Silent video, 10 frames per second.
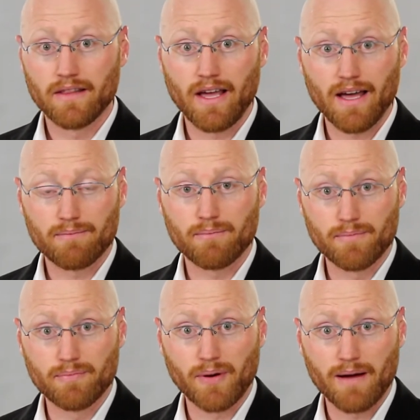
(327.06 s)
they had
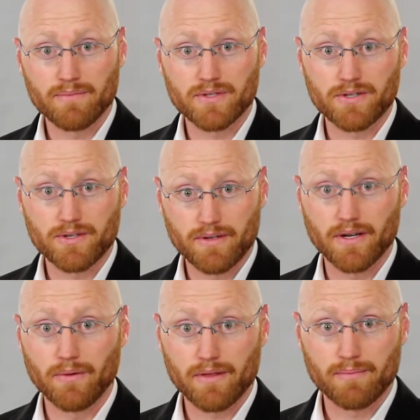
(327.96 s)
problems, you
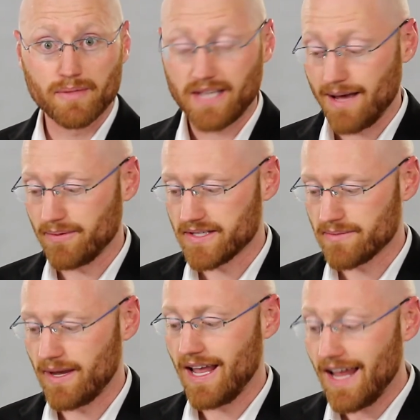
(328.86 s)
know, with
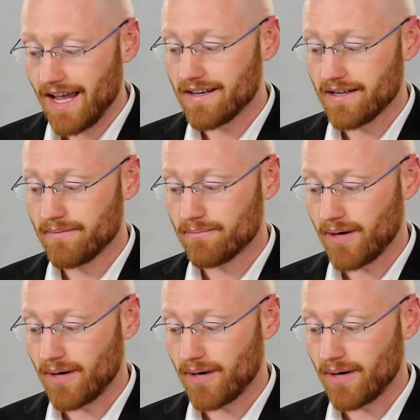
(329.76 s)
metabolism and